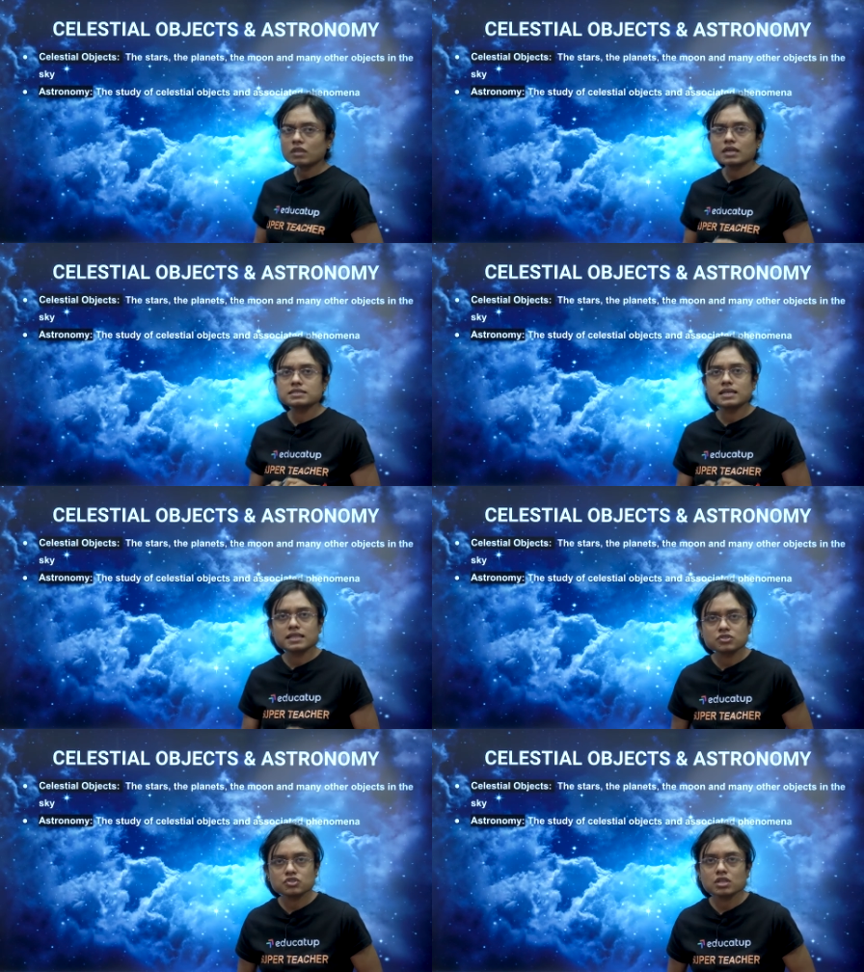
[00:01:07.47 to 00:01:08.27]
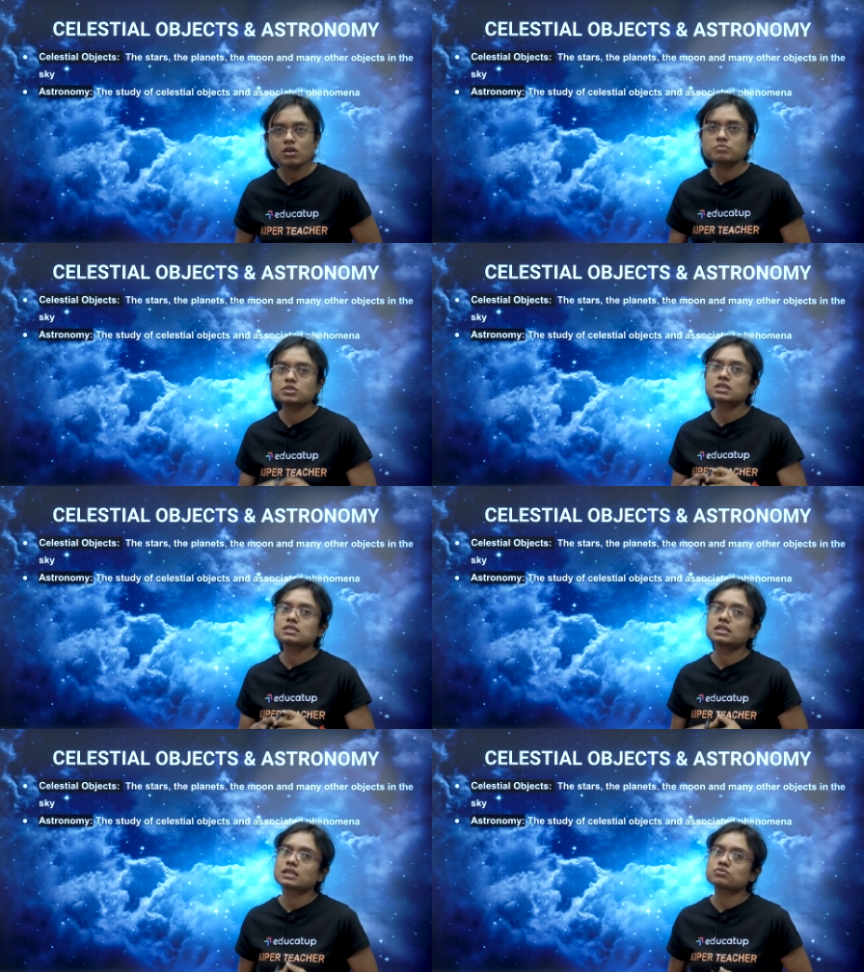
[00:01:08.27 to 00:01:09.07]
celestial objects
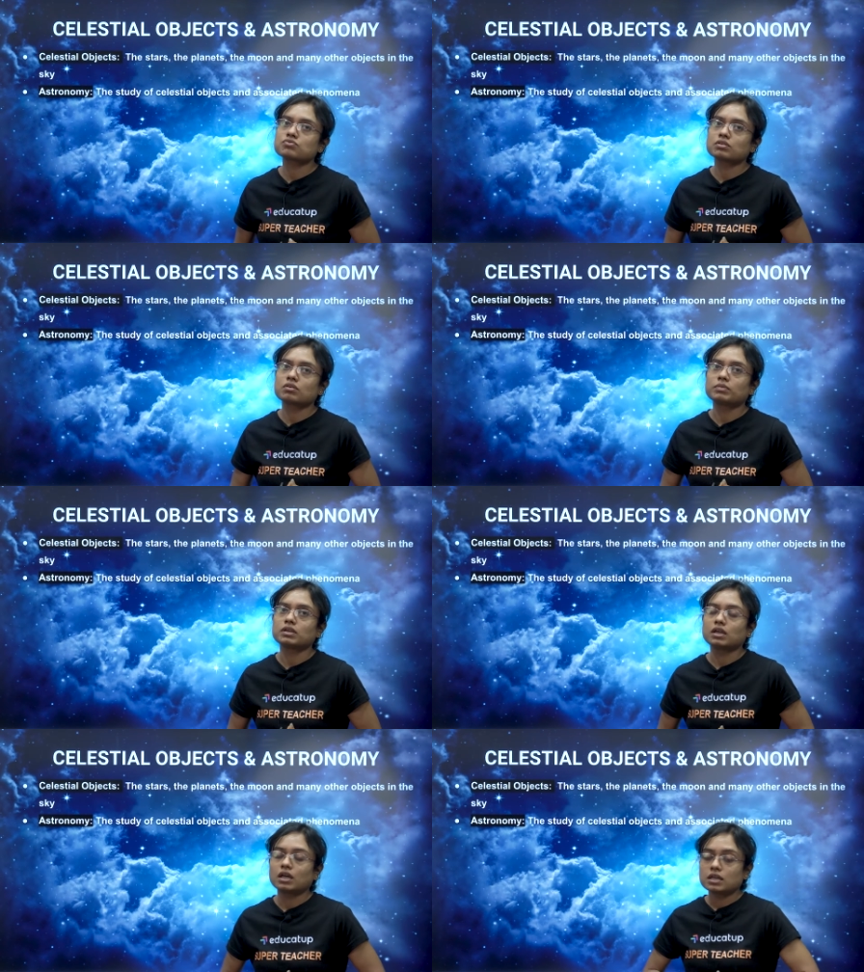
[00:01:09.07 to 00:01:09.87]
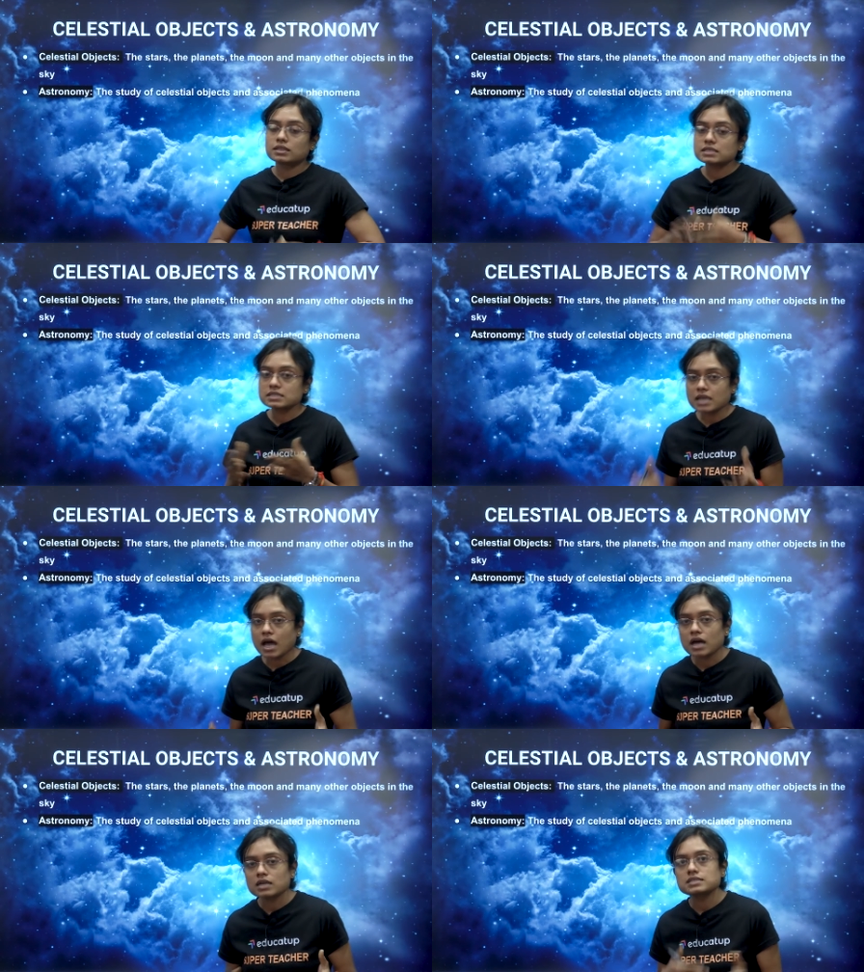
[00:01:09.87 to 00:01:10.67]
and astronomy, the
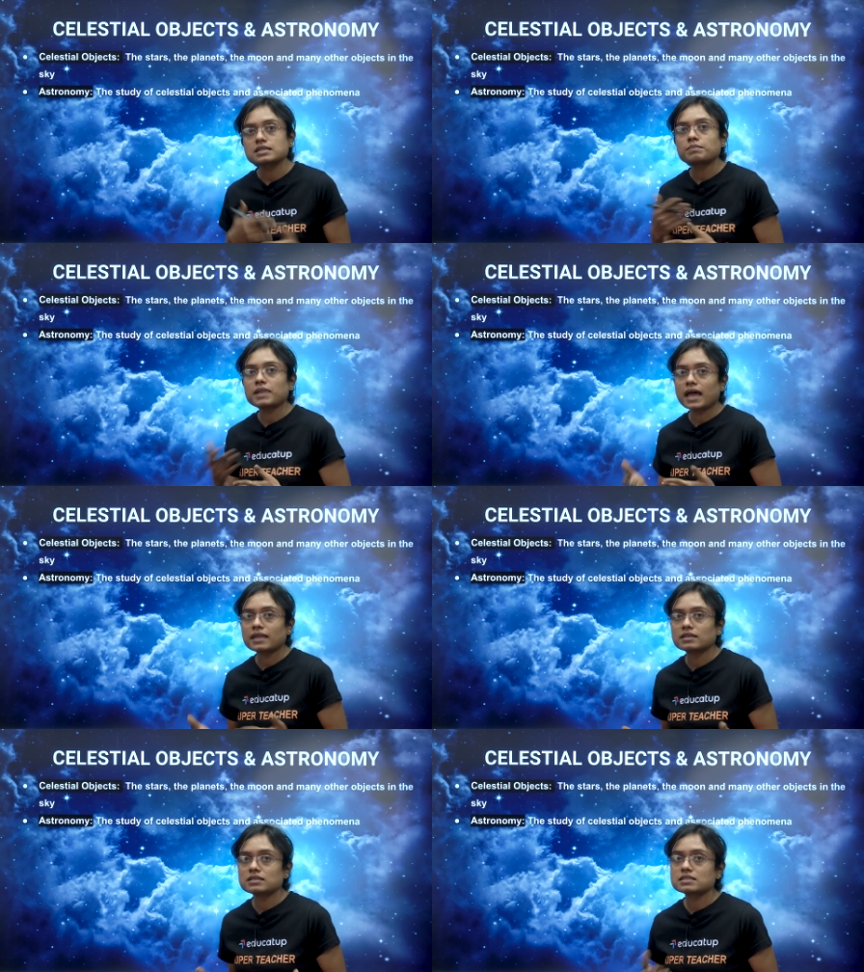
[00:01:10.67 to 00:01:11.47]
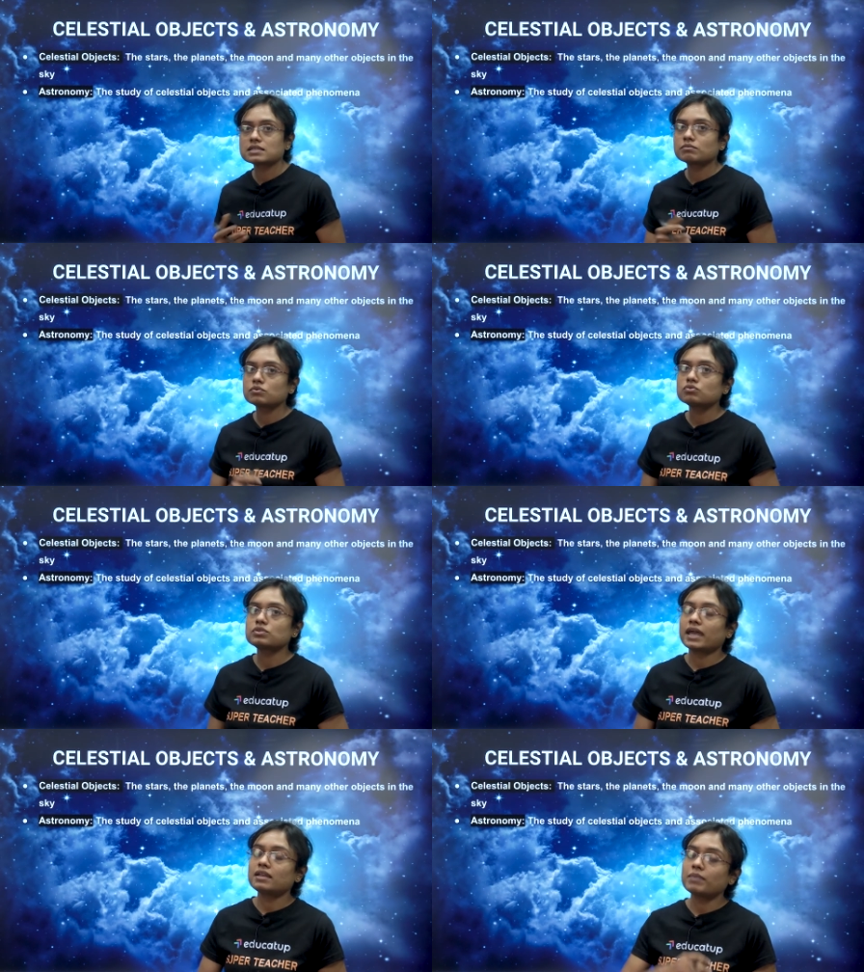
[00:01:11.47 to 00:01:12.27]
stars, the planets, the moon,
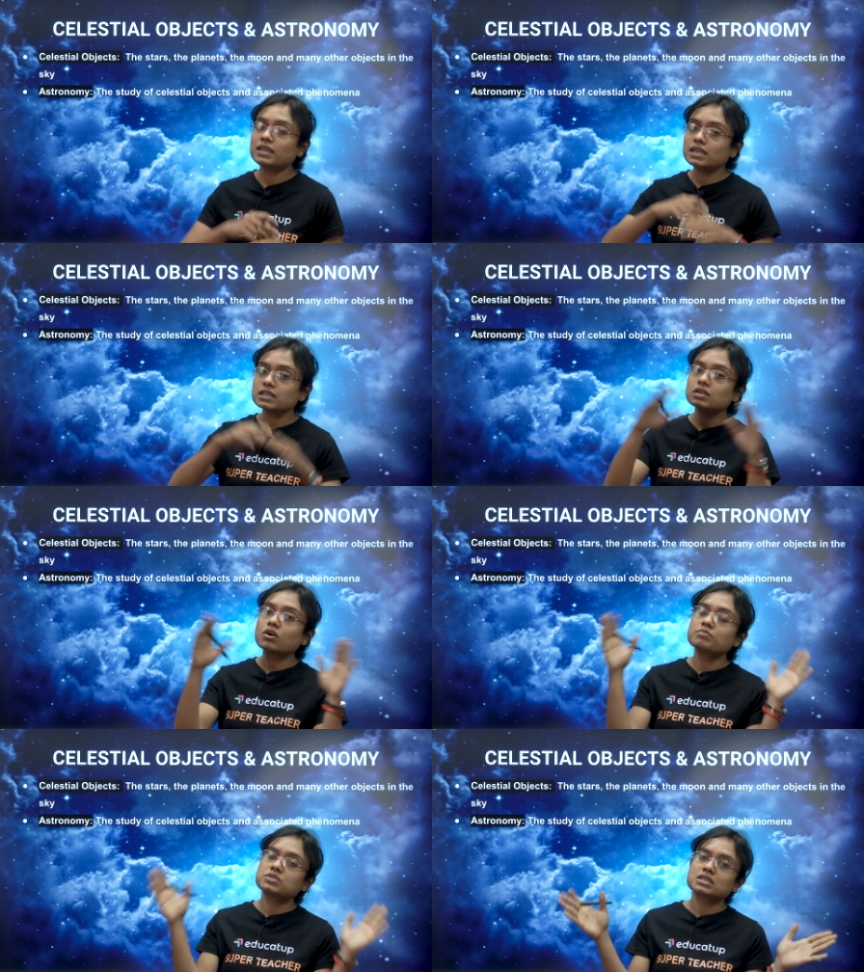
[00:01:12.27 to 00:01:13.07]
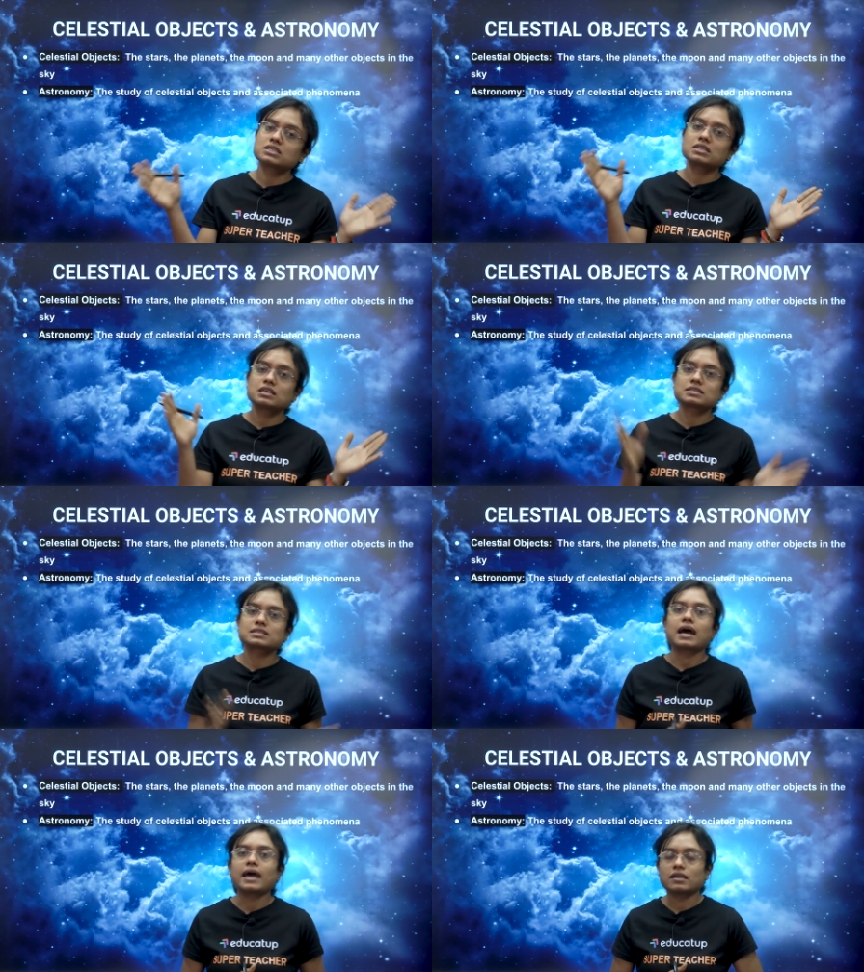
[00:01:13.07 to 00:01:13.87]
and many other objects in the
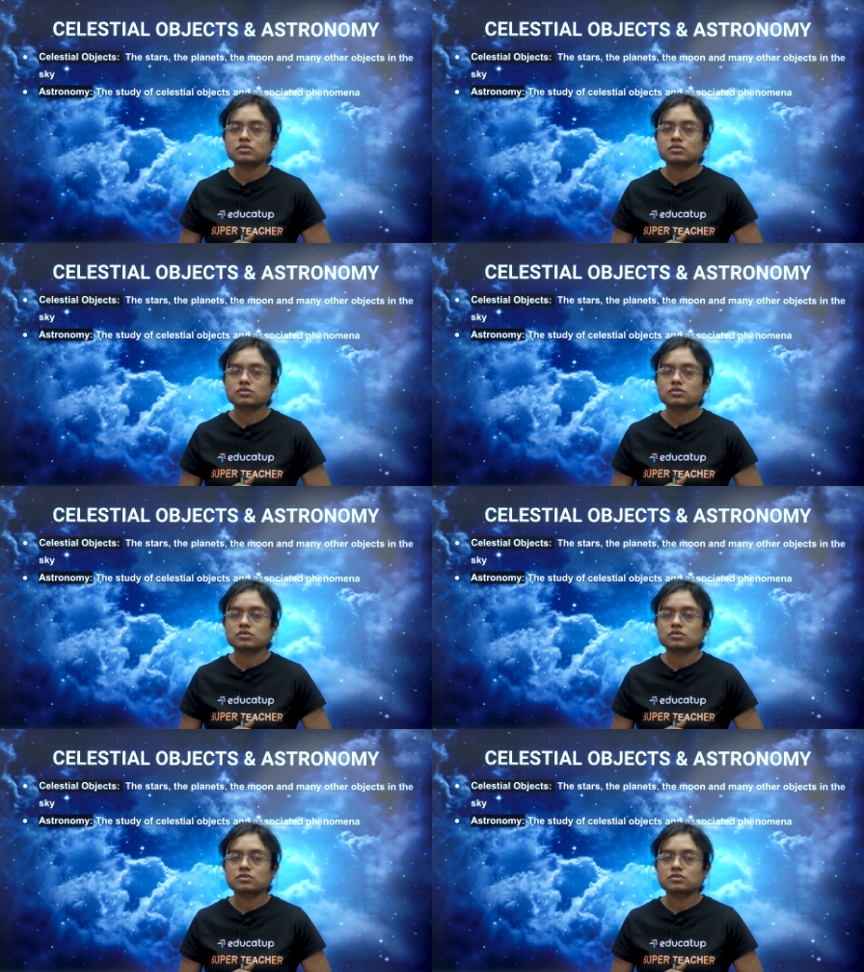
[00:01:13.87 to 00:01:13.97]
sky.